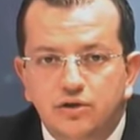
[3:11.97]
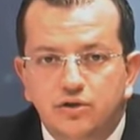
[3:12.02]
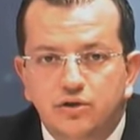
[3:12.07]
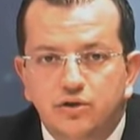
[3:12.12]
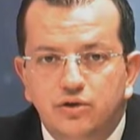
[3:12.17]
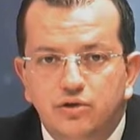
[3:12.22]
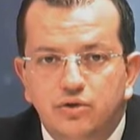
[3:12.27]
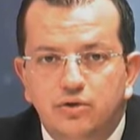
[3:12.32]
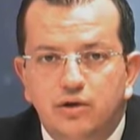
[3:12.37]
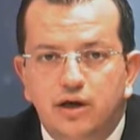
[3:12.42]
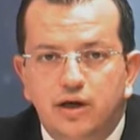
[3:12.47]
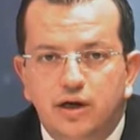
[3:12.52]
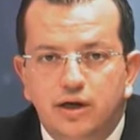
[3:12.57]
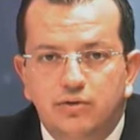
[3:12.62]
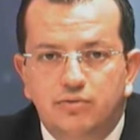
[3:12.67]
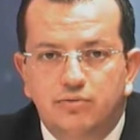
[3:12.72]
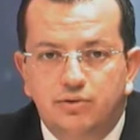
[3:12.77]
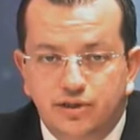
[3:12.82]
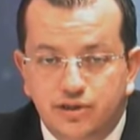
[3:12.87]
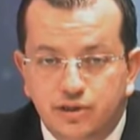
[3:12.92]
to
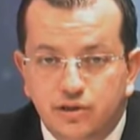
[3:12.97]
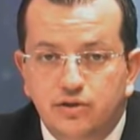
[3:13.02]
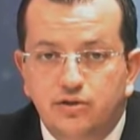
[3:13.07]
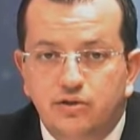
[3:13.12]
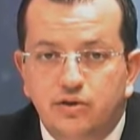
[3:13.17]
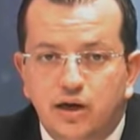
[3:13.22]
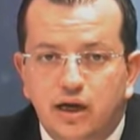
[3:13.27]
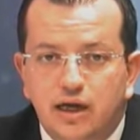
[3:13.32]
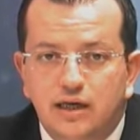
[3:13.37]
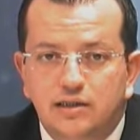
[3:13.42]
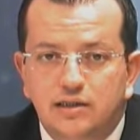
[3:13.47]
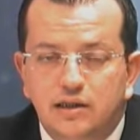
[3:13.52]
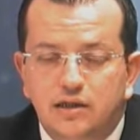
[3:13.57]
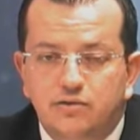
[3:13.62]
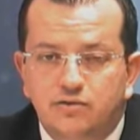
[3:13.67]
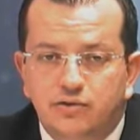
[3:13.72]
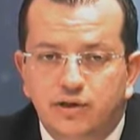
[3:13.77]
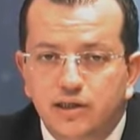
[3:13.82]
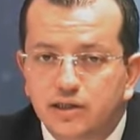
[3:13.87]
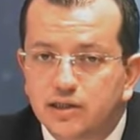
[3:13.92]
a residual
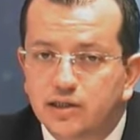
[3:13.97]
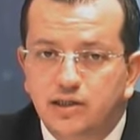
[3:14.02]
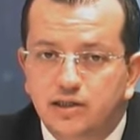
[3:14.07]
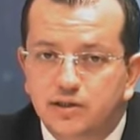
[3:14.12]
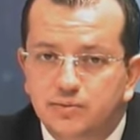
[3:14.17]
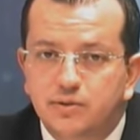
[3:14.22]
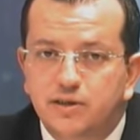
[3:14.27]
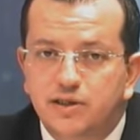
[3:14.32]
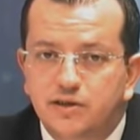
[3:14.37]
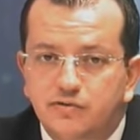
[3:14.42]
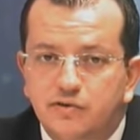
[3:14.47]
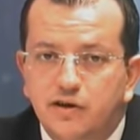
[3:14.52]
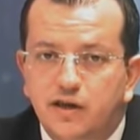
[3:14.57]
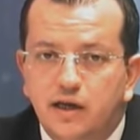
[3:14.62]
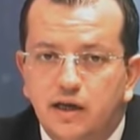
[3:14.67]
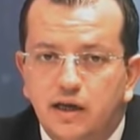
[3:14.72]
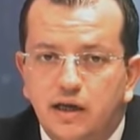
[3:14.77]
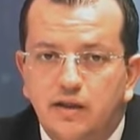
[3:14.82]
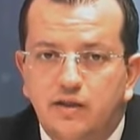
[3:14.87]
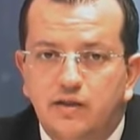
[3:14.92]
asset risk, and
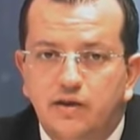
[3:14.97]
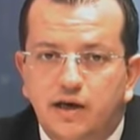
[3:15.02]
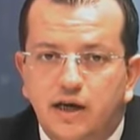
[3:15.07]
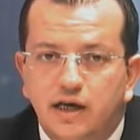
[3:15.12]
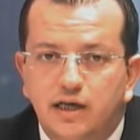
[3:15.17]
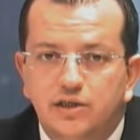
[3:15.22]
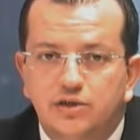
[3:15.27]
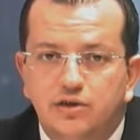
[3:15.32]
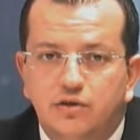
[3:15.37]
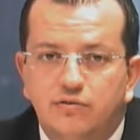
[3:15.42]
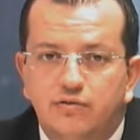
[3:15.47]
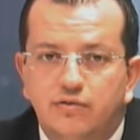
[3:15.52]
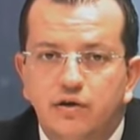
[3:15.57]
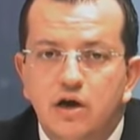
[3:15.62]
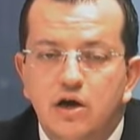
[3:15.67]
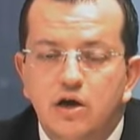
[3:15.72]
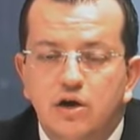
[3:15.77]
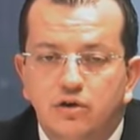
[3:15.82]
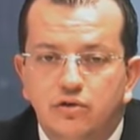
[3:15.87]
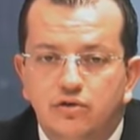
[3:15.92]
specifically in the case of
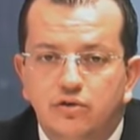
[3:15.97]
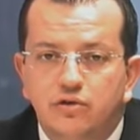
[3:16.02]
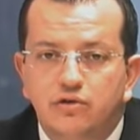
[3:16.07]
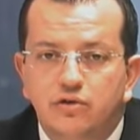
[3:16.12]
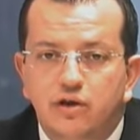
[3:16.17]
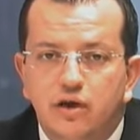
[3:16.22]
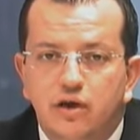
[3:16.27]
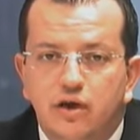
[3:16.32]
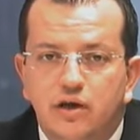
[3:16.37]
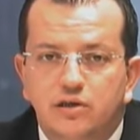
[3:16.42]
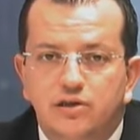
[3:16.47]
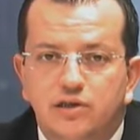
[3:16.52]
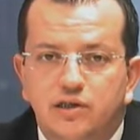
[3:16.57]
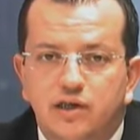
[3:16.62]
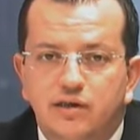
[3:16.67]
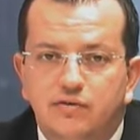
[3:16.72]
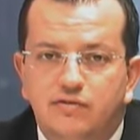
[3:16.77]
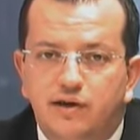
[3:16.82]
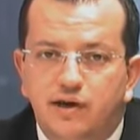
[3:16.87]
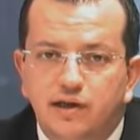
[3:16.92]
total
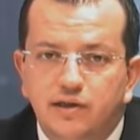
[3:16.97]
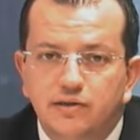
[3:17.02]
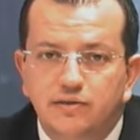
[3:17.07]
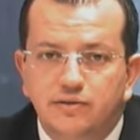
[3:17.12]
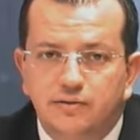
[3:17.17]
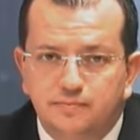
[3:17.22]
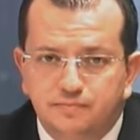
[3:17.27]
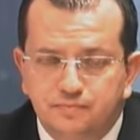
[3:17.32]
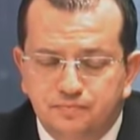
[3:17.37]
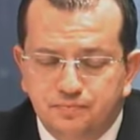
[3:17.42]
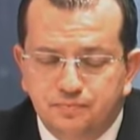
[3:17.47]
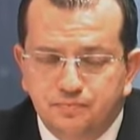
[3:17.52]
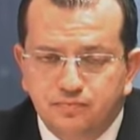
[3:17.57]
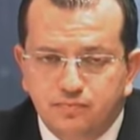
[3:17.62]
loss event.